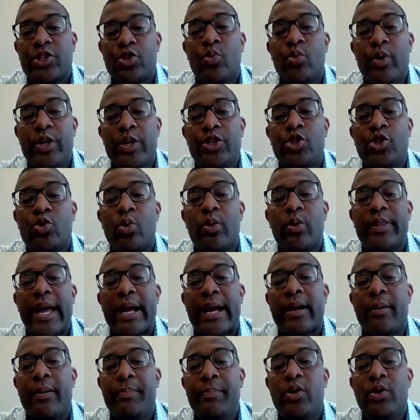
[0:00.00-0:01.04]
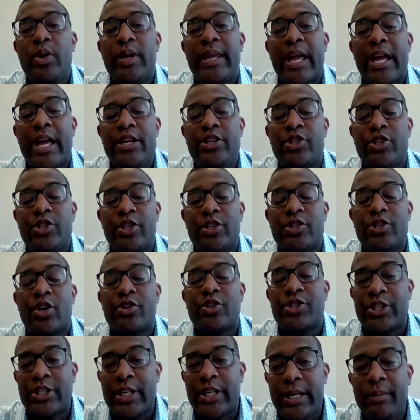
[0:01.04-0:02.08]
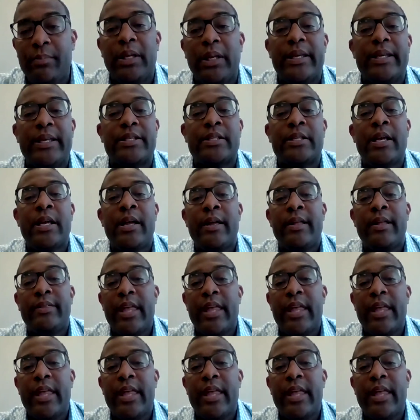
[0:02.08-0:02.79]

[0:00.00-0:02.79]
to ensure that communications are seamless,